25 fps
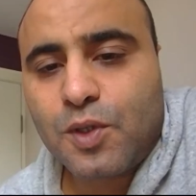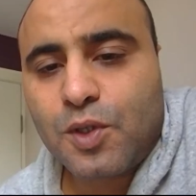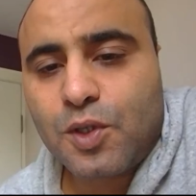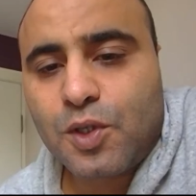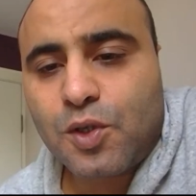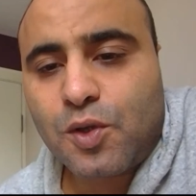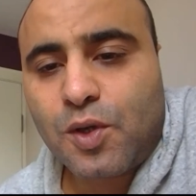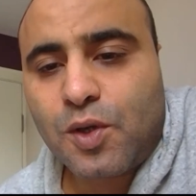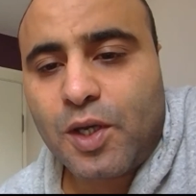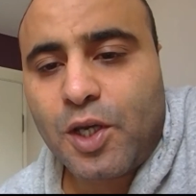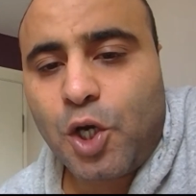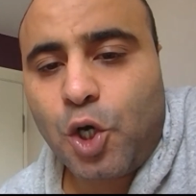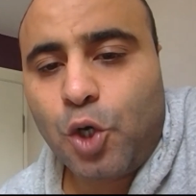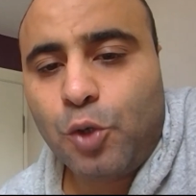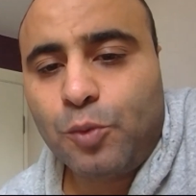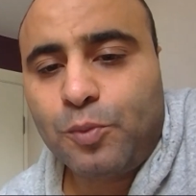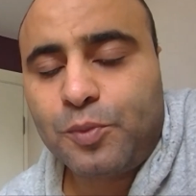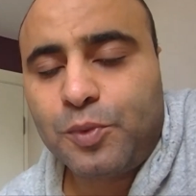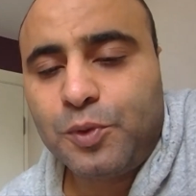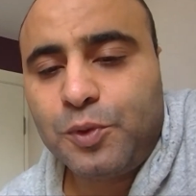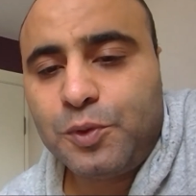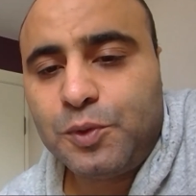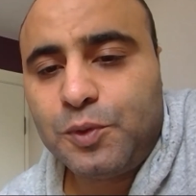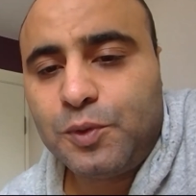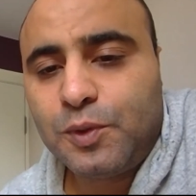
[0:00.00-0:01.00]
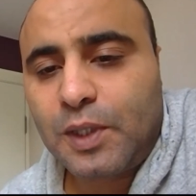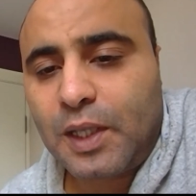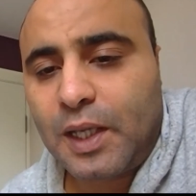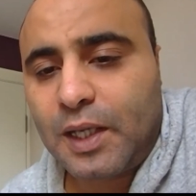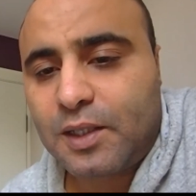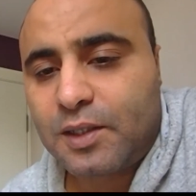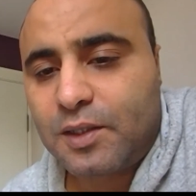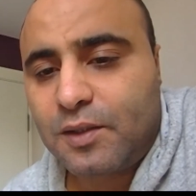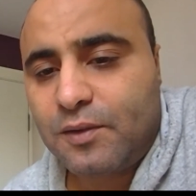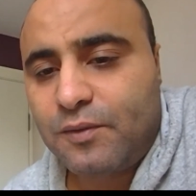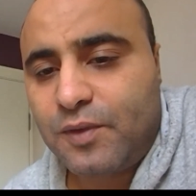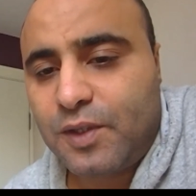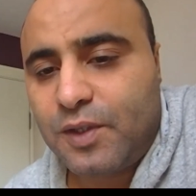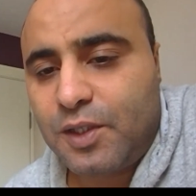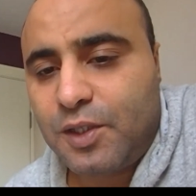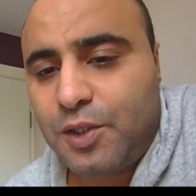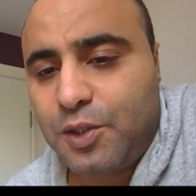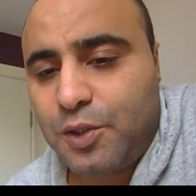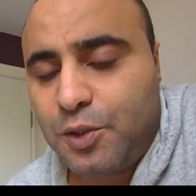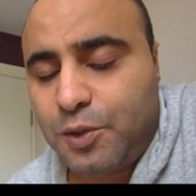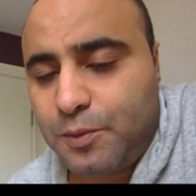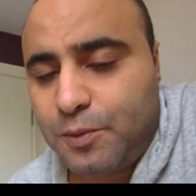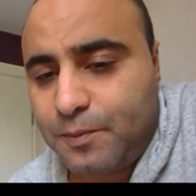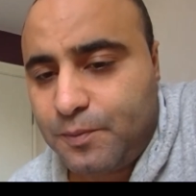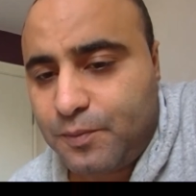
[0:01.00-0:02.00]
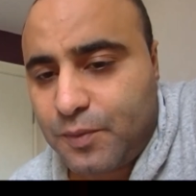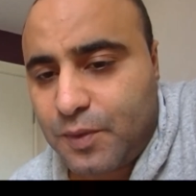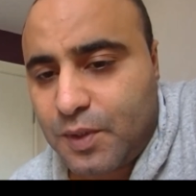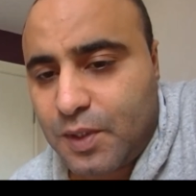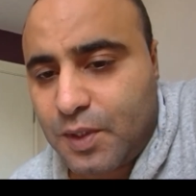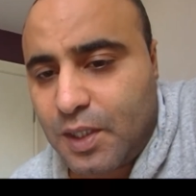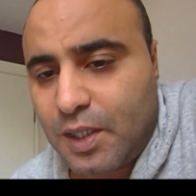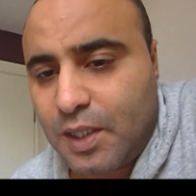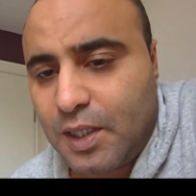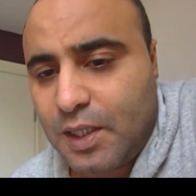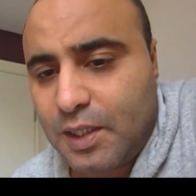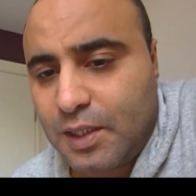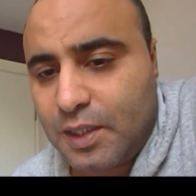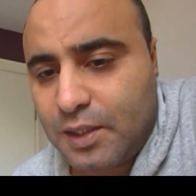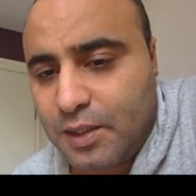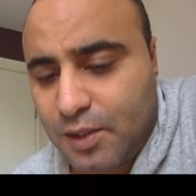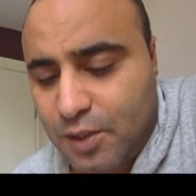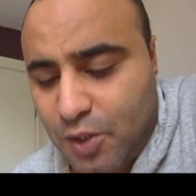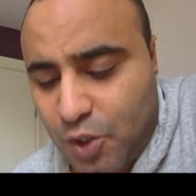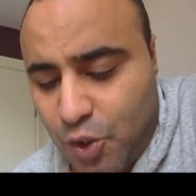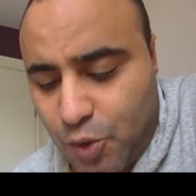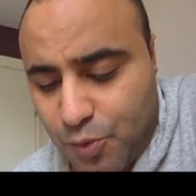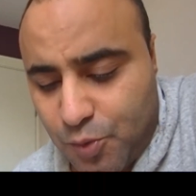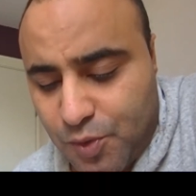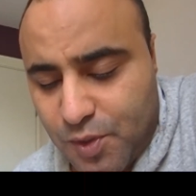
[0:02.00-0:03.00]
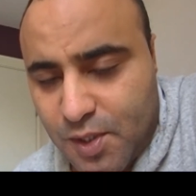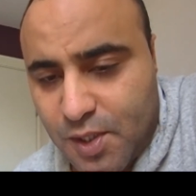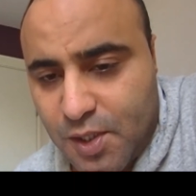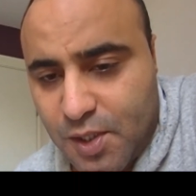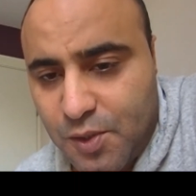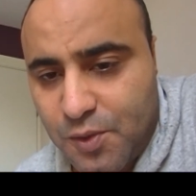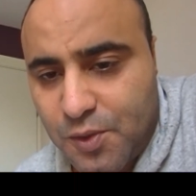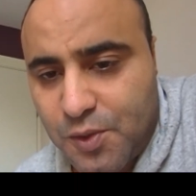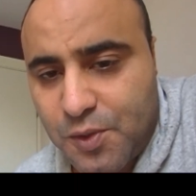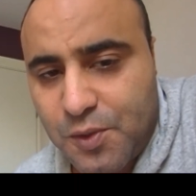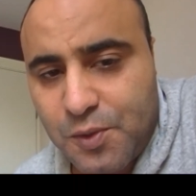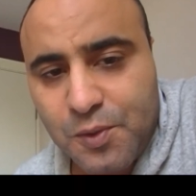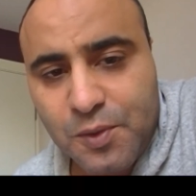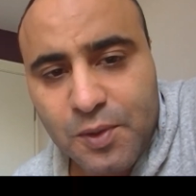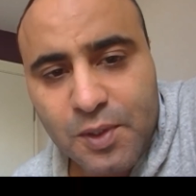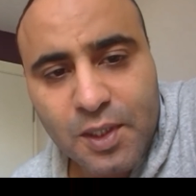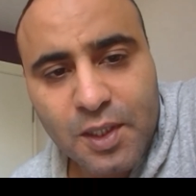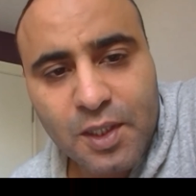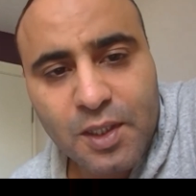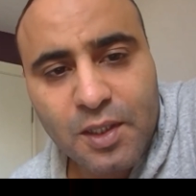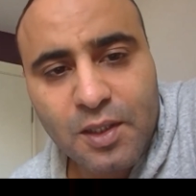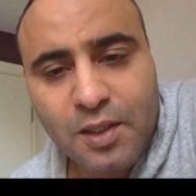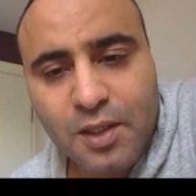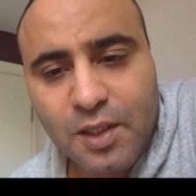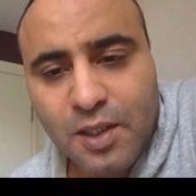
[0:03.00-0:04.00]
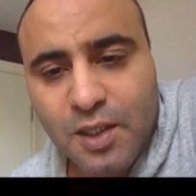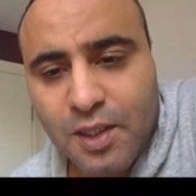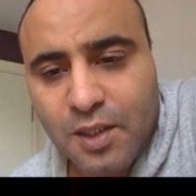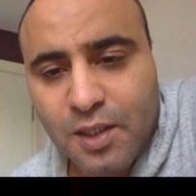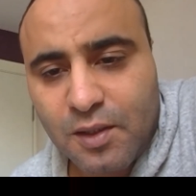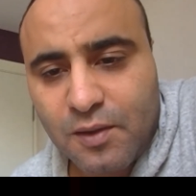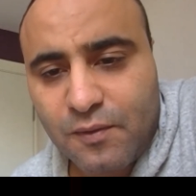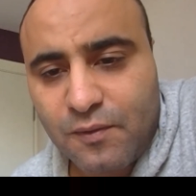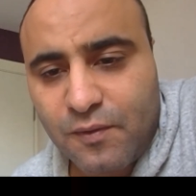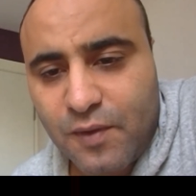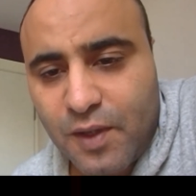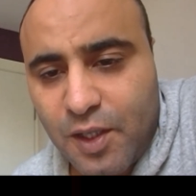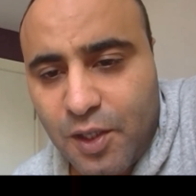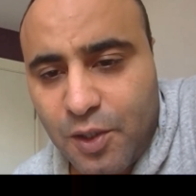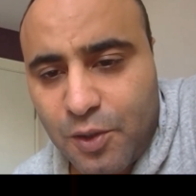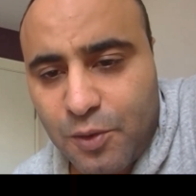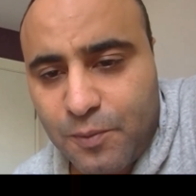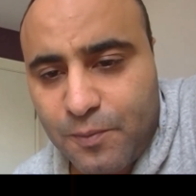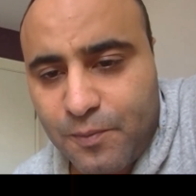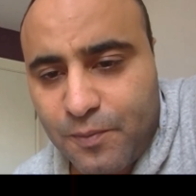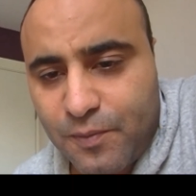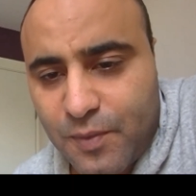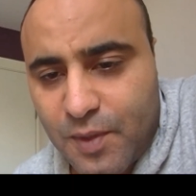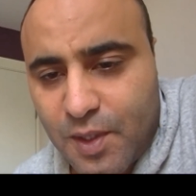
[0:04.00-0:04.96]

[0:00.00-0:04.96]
So I hope you liked the video and hope to see you soon in another video.